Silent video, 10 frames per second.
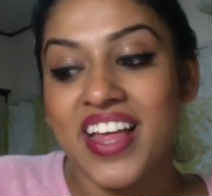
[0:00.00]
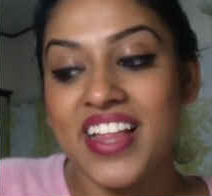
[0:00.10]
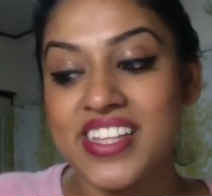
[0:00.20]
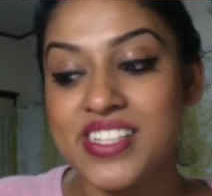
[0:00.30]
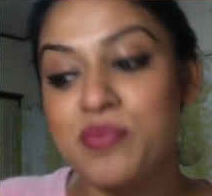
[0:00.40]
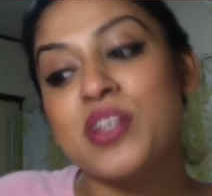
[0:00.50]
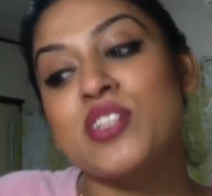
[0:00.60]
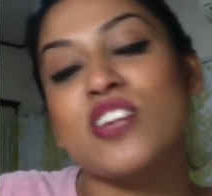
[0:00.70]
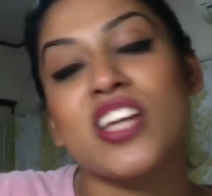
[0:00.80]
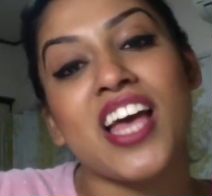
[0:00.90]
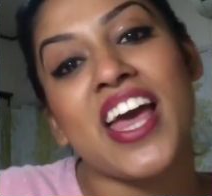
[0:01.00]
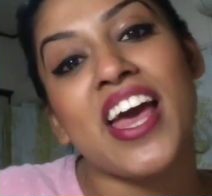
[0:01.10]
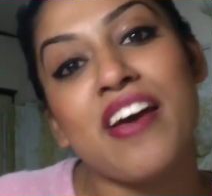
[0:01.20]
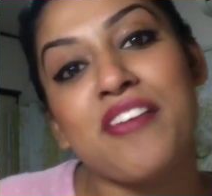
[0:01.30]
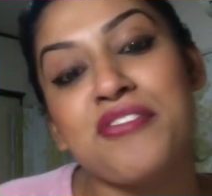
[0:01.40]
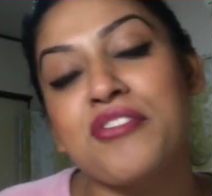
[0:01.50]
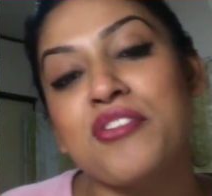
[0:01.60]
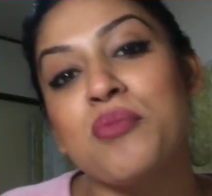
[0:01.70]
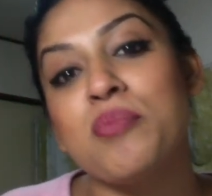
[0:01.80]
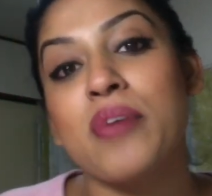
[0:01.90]
That's my trick I have
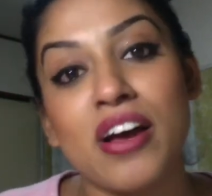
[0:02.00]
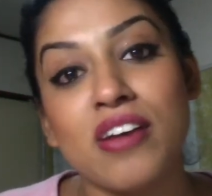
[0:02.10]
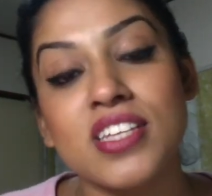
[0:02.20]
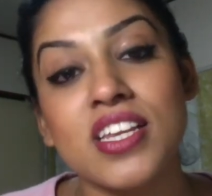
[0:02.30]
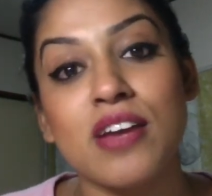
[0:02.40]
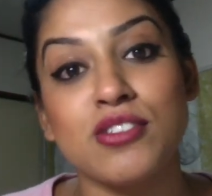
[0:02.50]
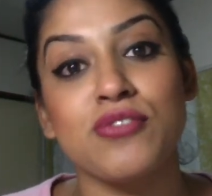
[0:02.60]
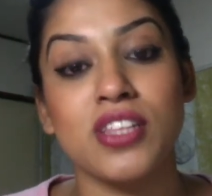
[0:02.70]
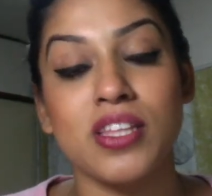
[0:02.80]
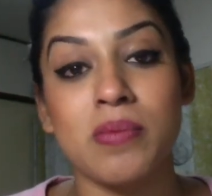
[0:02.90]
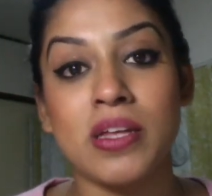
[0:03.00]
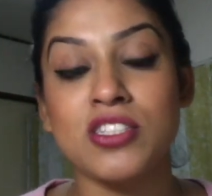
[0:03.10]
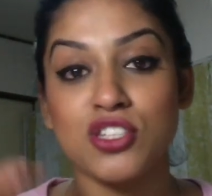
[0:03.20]
for brows and how to fill them in.